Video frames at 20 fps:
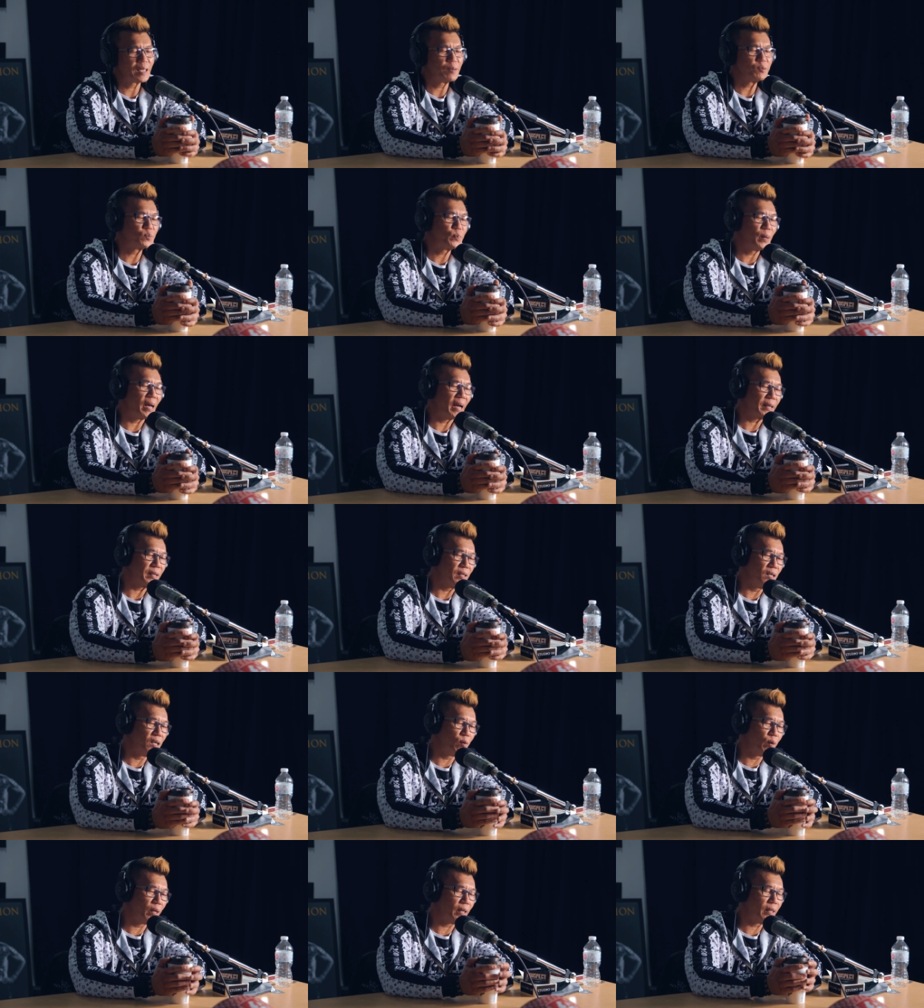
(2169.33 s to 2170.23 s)
comes back,
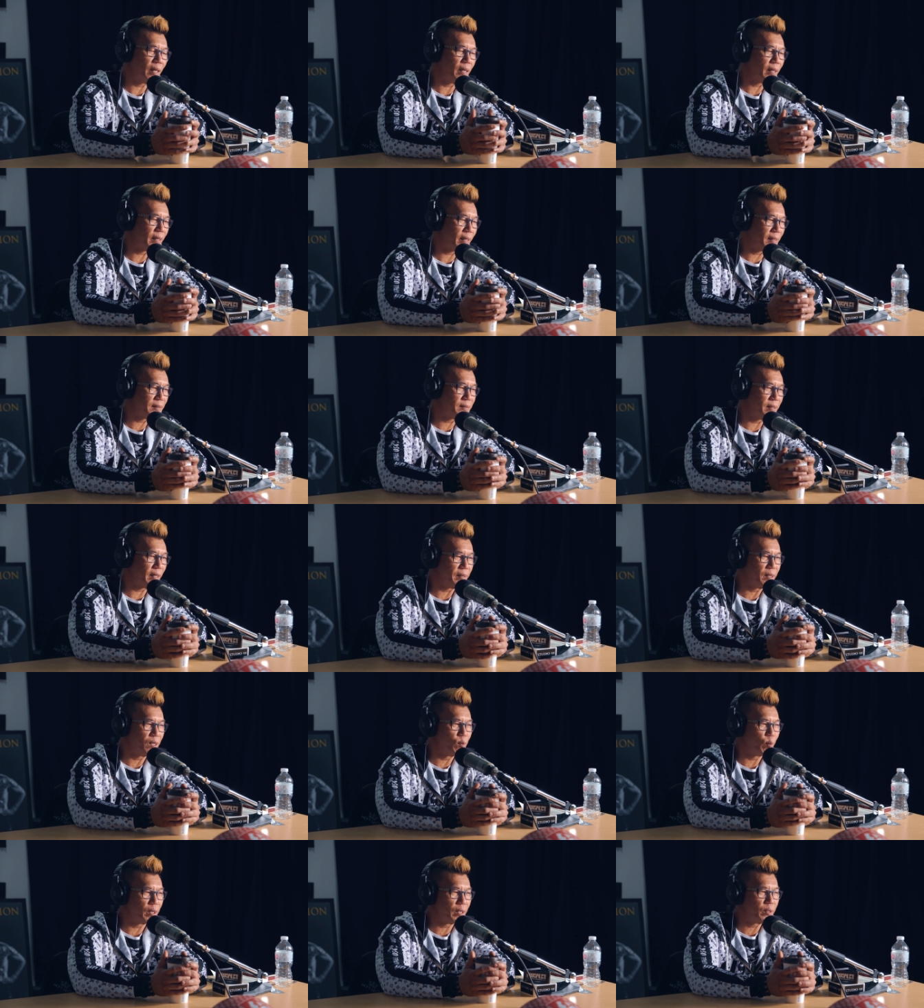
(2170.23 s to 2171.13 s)
you know what? Like I
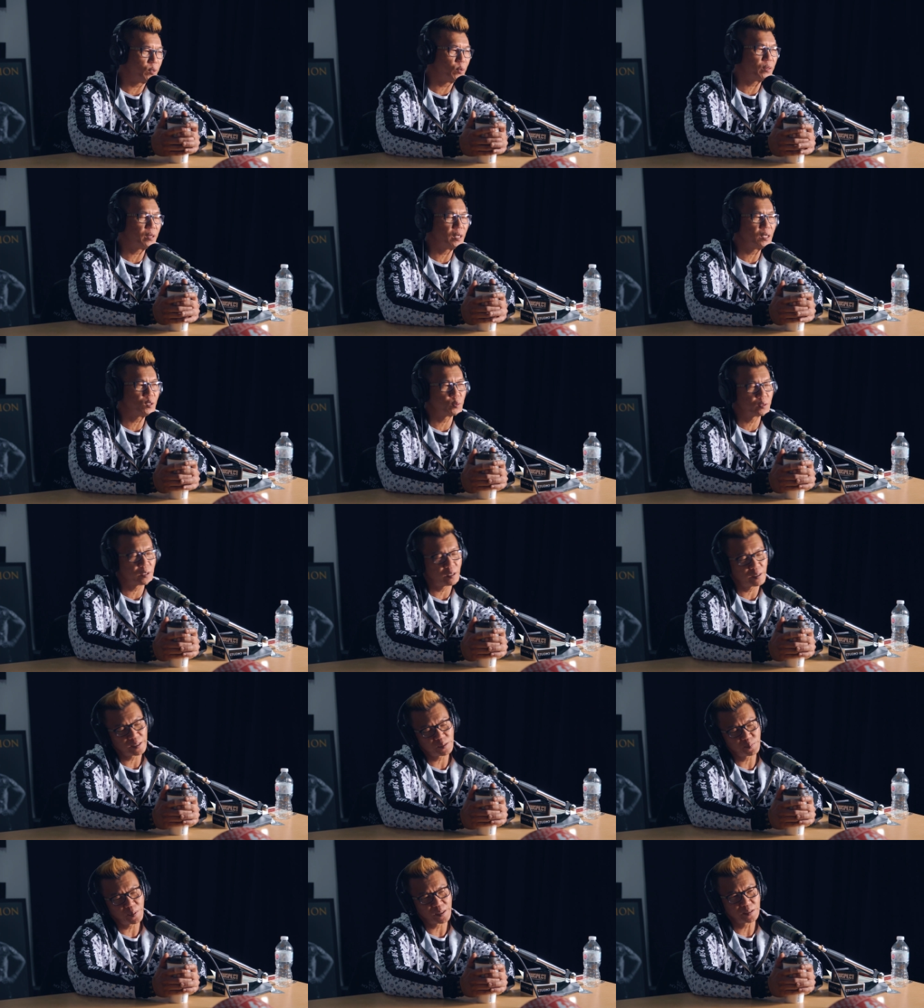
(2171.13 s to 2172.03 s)
said, when you do things
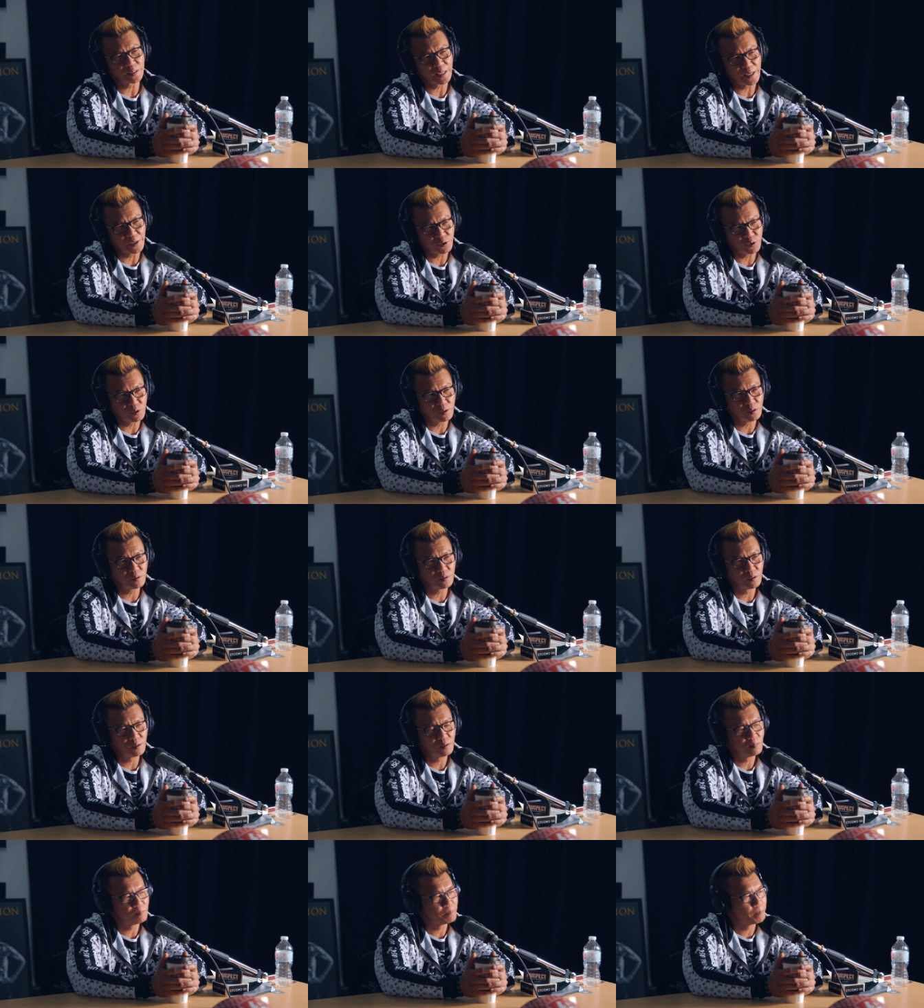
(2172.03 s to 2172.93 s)
without expectation,
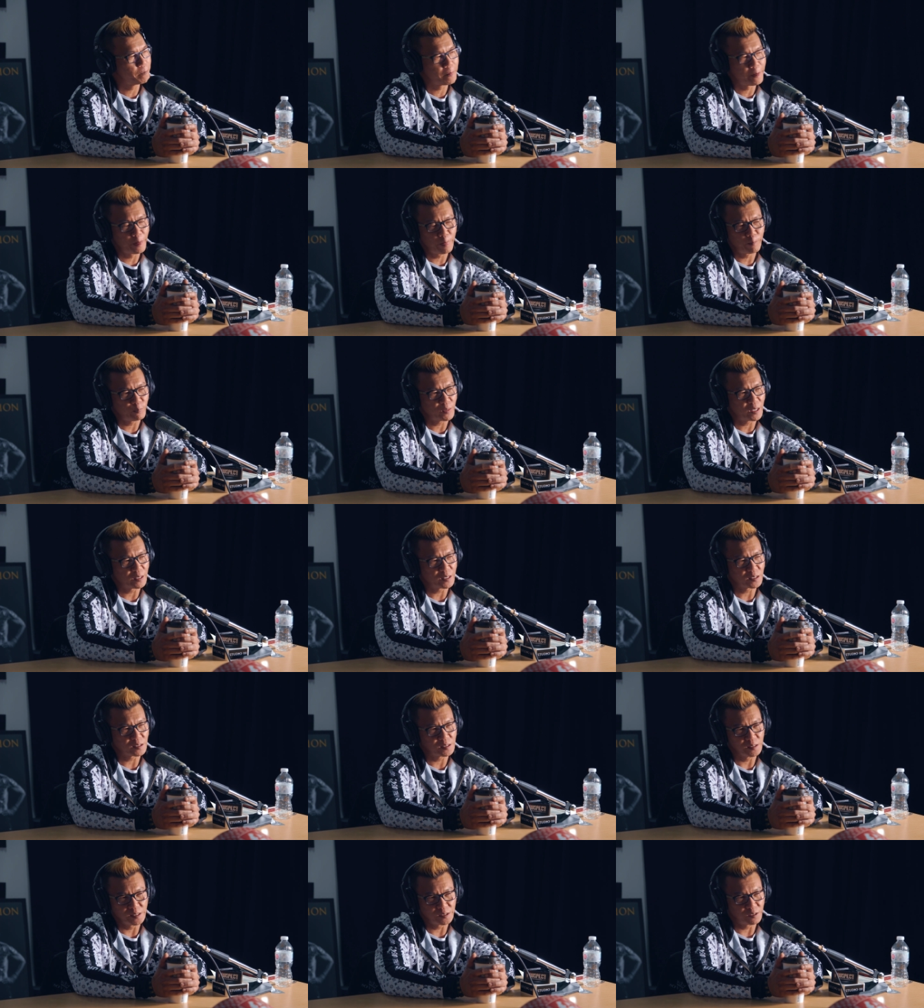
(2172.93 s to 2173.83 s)
it
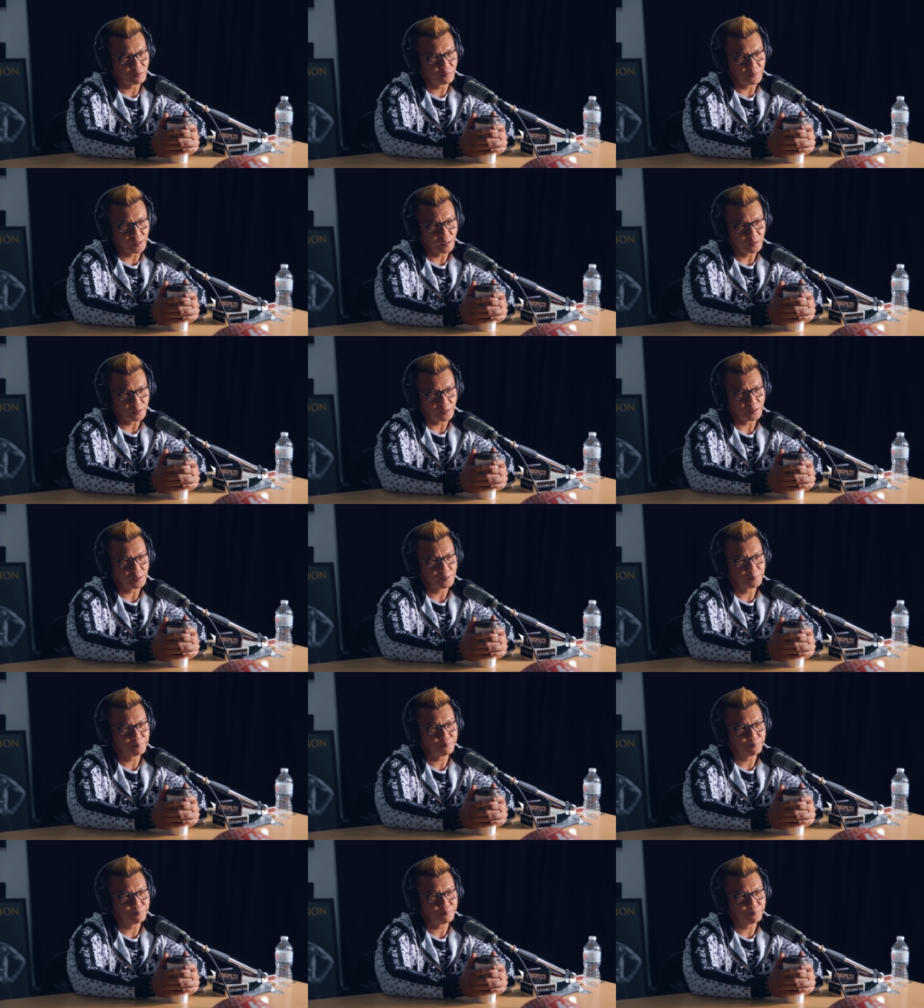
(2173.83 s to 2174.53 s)
doesn't lead to failure.